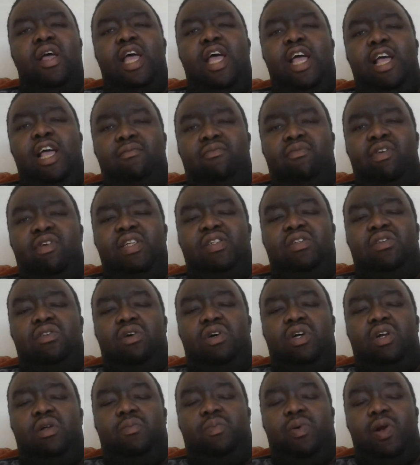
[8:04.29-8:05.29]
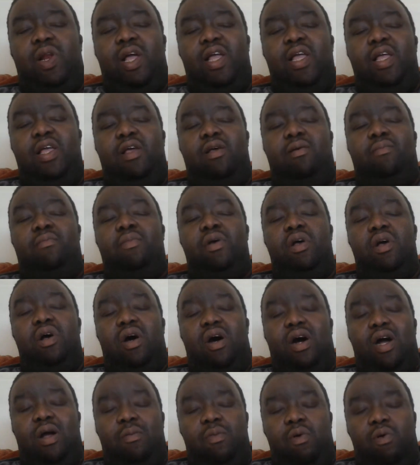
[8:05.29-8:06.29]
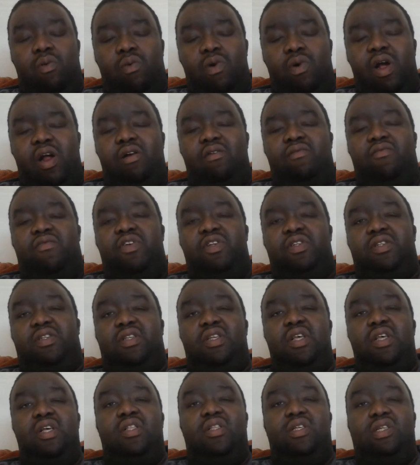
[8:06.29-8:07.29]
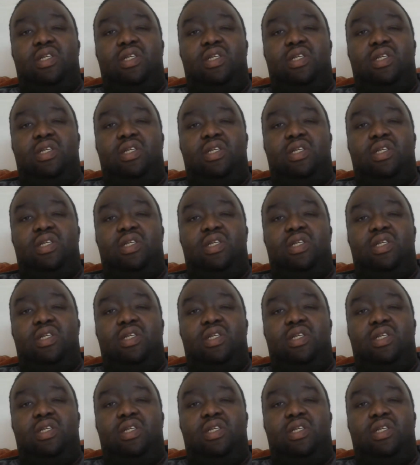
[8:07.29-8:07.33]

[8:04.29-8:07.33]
Emery's not going to play him. I'm aware of this.